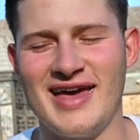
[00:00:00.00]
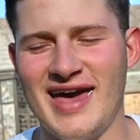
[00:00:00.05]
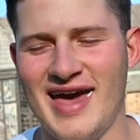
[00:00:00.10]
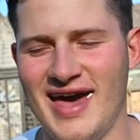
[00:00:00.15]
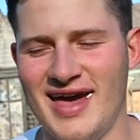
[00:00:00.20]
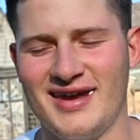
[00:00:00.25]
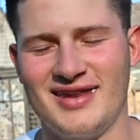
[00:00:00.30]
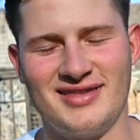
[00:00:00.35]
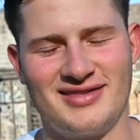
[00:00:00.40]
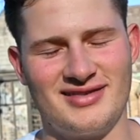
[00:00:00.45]

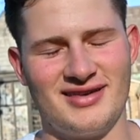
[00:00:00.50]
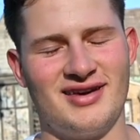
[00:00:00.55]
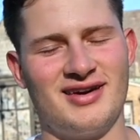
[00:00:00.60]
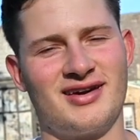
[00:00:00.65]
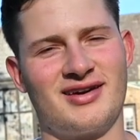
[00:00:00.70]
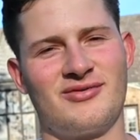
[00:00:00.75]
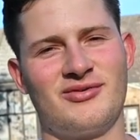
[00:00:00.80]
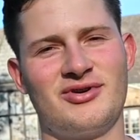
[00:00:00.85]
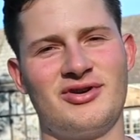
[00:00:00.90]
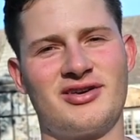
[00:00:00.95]
anything
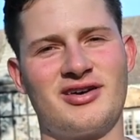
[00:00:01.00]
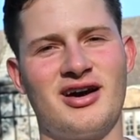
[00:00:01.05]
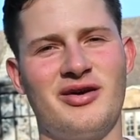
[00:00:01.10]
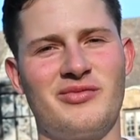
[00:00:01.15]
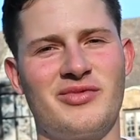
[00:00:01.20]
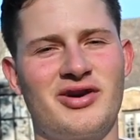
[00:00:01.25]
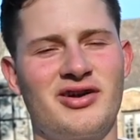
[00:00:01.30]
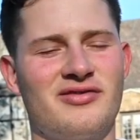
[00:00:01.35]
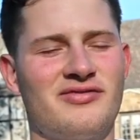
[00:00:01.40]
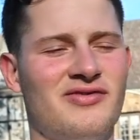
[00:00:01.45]
when you come
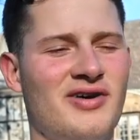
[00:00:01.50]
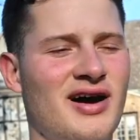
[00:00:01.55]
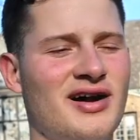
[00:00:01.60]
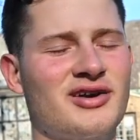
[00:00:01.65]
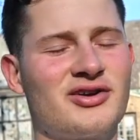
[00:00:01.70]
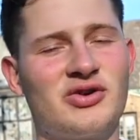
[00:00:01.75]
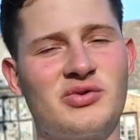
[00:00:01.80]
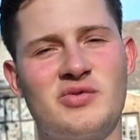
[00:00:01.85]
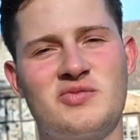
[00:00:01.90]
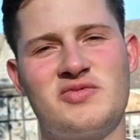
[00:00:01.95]
here find a
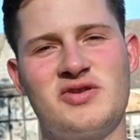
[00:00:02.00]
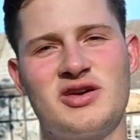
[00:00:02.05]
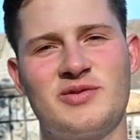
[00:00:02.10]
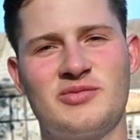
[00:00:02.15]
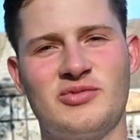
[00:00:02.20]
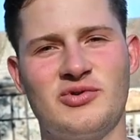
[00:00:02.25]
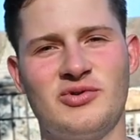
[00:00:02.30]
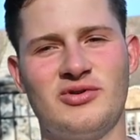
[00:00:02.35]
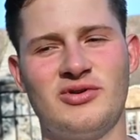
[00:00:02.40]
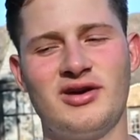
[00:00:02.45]
group of
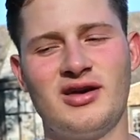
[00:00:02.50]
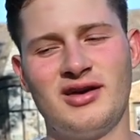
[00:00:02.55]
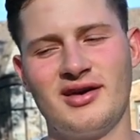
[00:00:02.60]
people